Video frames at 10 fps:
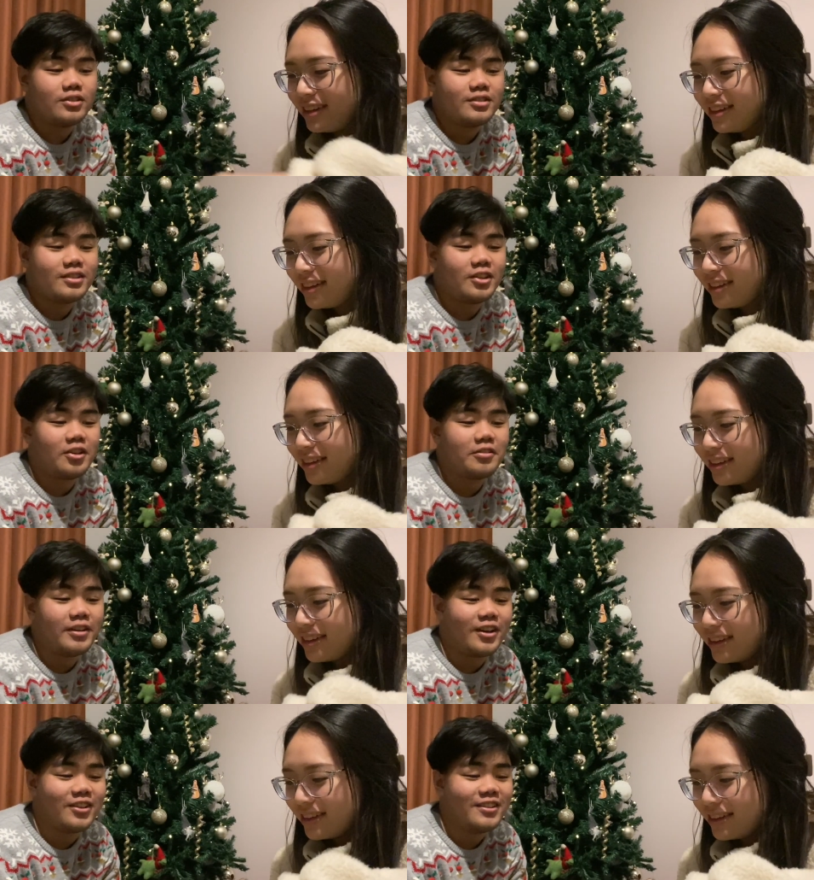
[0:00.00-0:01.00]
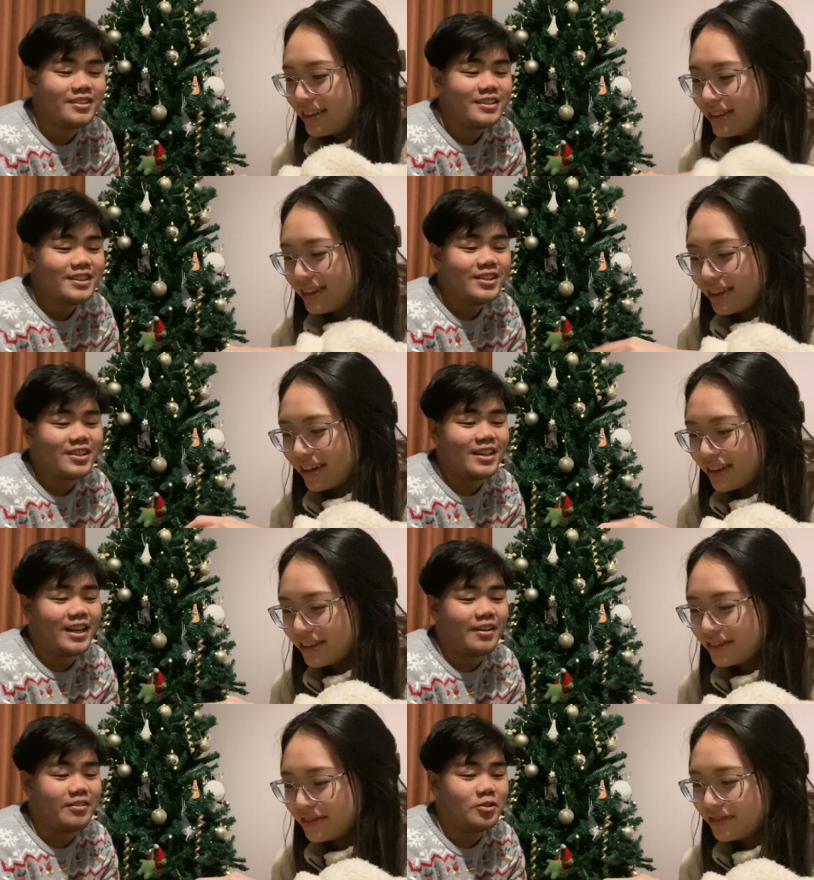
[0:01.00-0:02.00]
Speaker 1: They all fell. Yeah. You're gonna
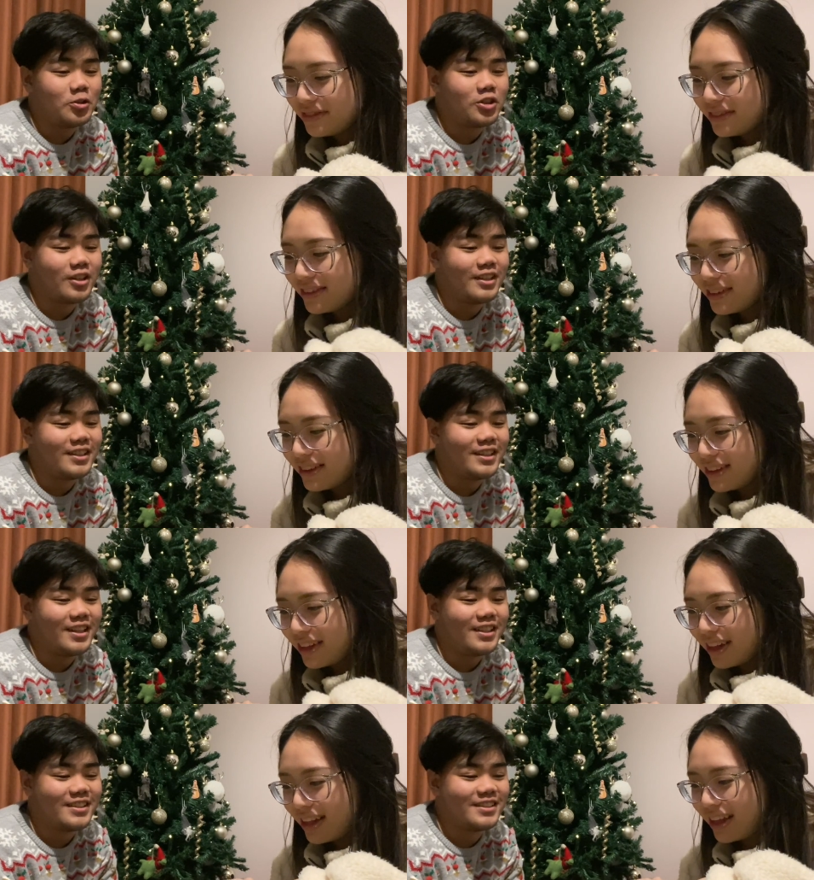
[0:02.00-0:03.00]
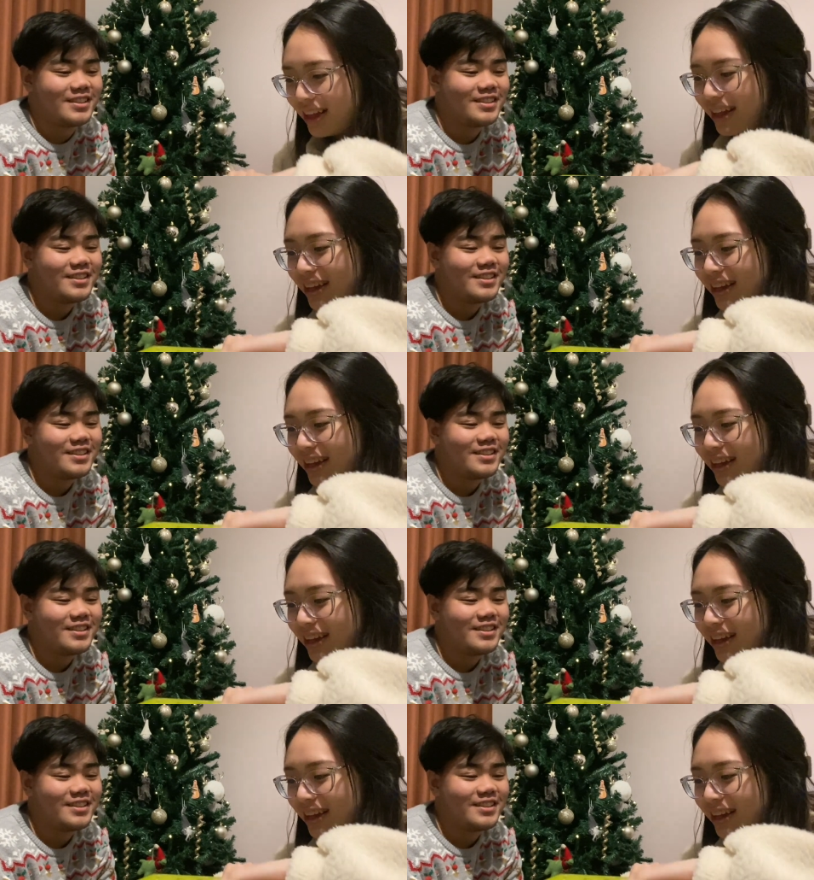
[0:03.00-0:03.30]
have no chocolatey days.